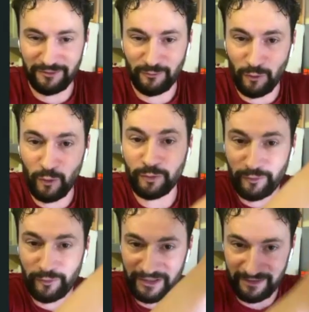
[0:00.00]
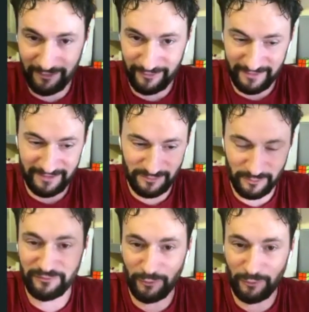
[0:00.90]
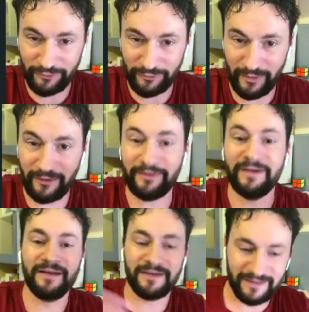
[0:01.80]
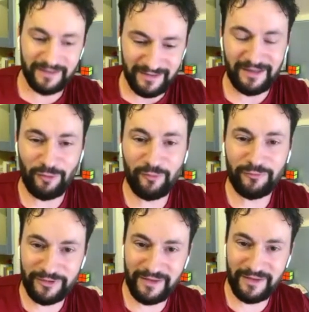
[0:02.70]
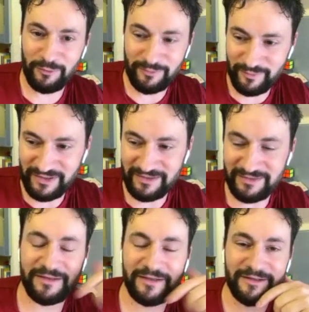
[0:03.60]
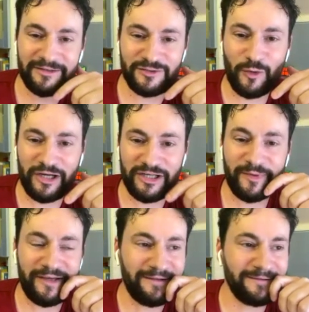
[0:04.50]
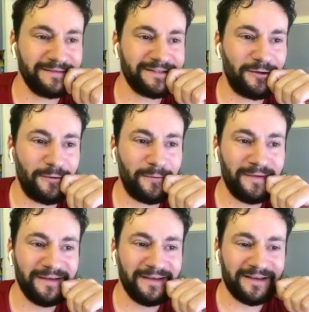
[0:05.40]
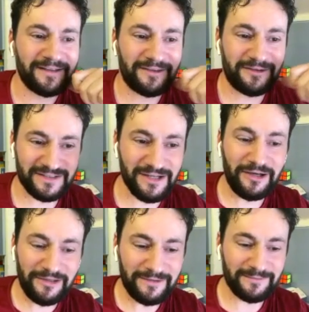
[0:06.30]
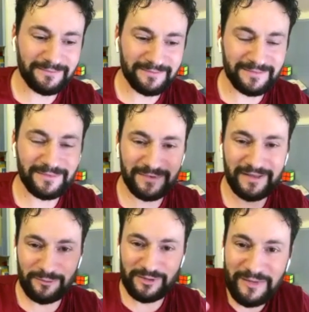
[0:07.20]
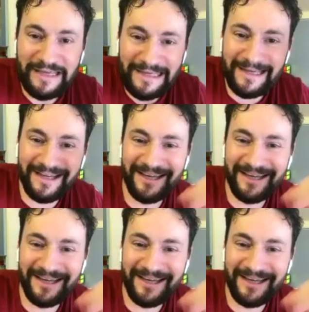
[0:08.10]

rope would break and the things would fall on the ground, and hopefully they wouldn't be squashed by it. So the stunt, it was me.